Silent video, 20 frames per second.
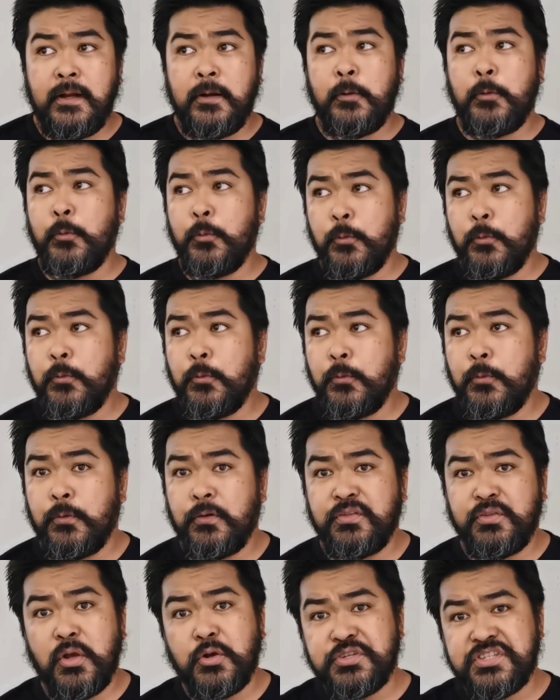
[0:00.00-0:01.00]
who
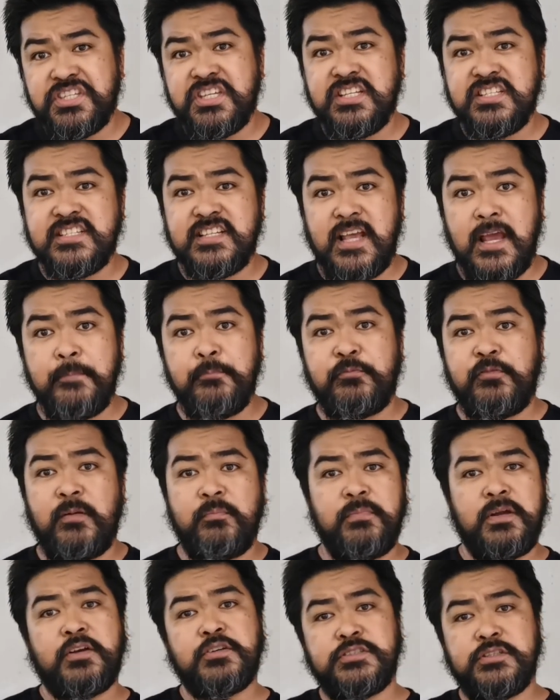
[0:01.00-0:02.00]
those seeds came from,
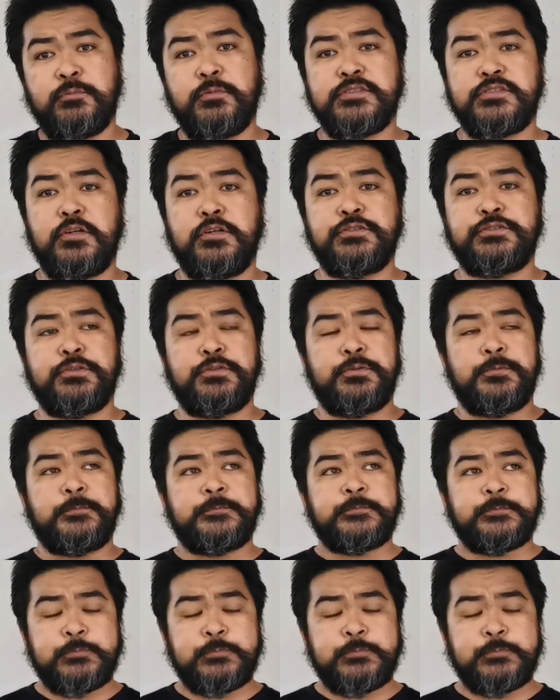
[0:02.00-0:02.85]
because it was also